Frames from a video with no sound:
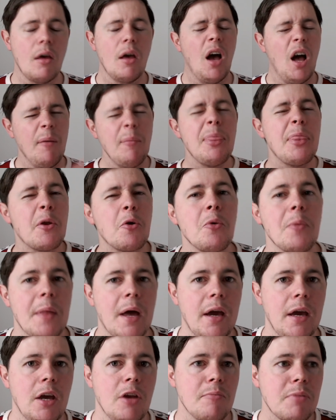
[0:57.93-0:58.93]
I'm throwing
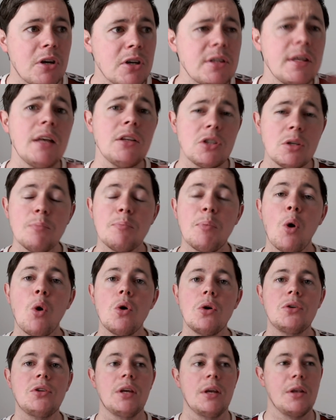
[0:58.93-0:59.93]
that in because that's
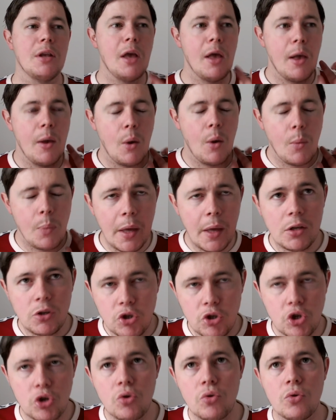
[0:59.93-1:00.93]
important. That
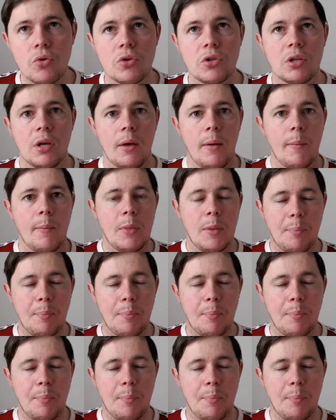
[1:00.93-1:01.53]
shows the